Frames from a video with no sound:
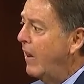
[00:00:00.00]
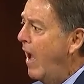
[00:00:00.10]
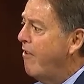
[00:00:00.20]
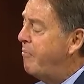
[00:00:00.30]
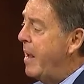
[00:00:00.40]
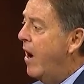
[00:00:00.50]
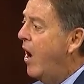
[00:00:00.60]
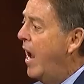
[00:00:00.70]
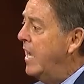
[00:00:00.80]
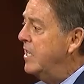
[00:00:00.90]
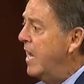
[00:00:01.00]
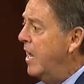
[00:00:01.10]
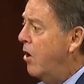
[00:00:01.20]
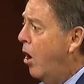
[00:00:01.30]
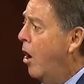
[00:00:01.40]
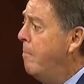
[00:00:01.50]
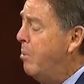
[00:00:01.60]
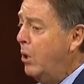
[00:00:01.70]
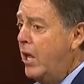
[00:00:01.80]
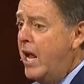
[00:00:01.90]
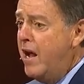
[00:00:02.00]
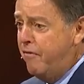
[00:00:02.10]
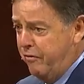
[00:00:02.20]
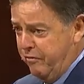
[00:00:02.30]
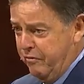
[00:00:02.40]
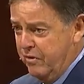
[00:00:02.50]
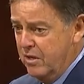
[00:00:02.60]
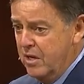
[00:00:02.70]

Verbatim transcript: left behind in unbelief,